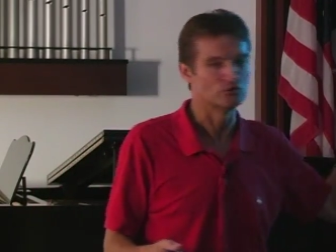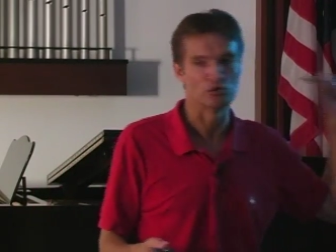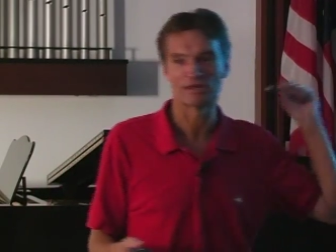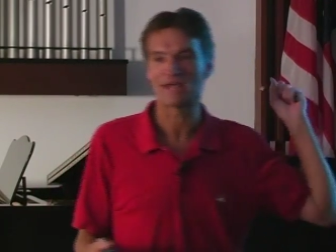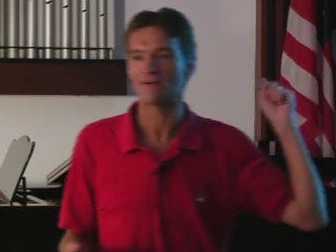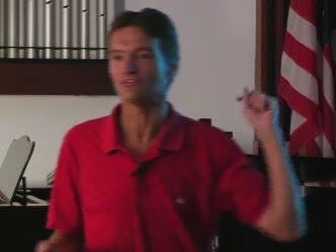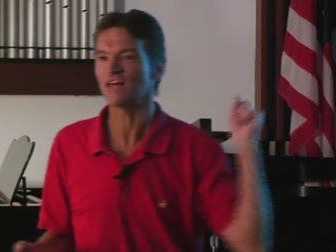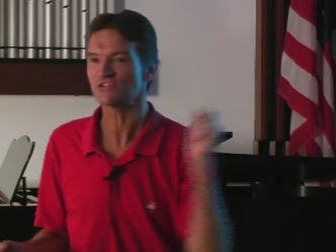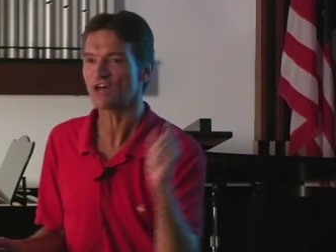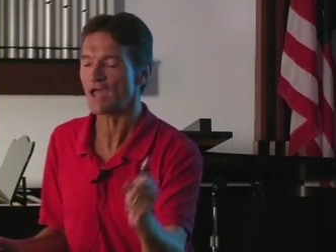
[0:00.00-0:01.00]
you're going to have
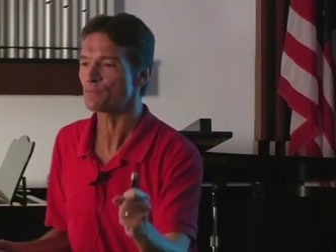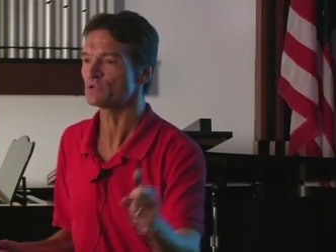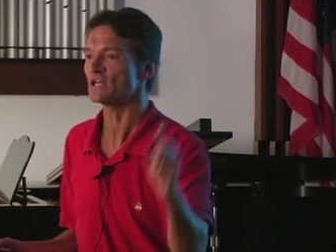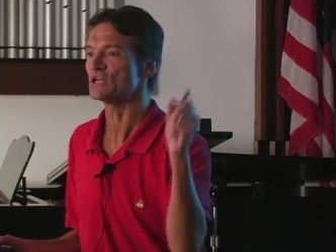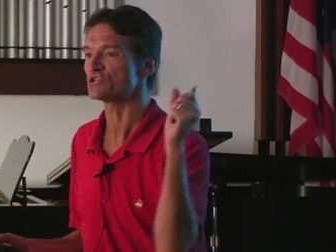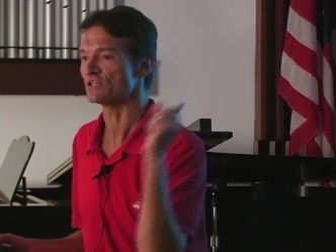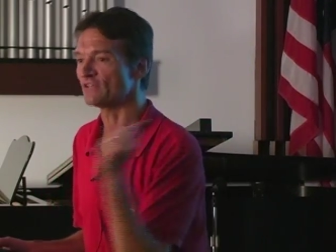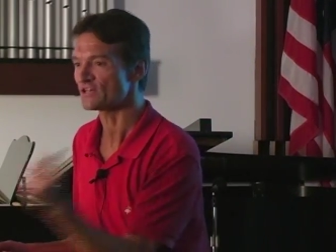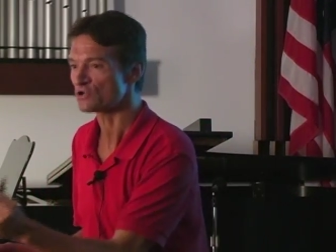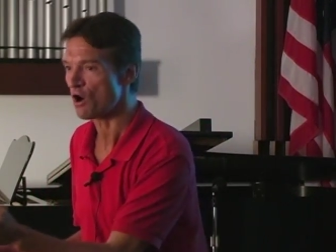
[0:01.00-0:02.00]
less hypertension,
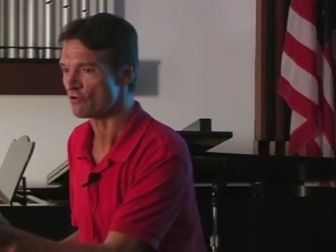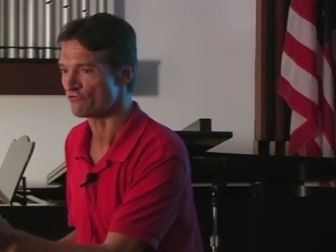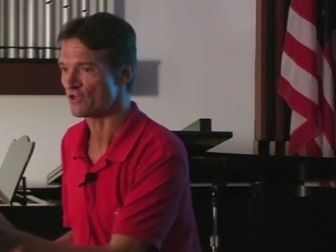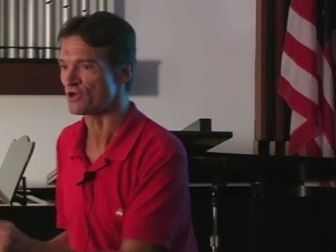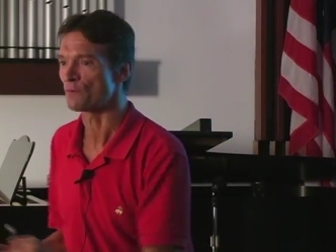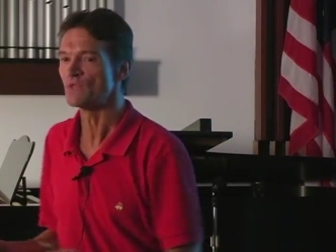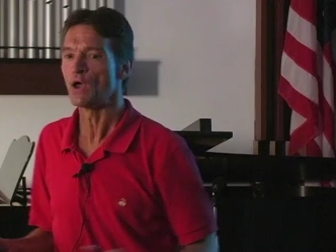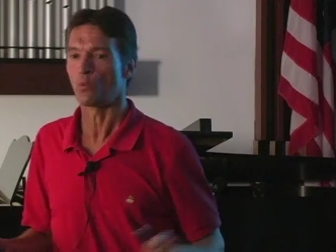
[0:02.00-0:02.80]
less heart failure.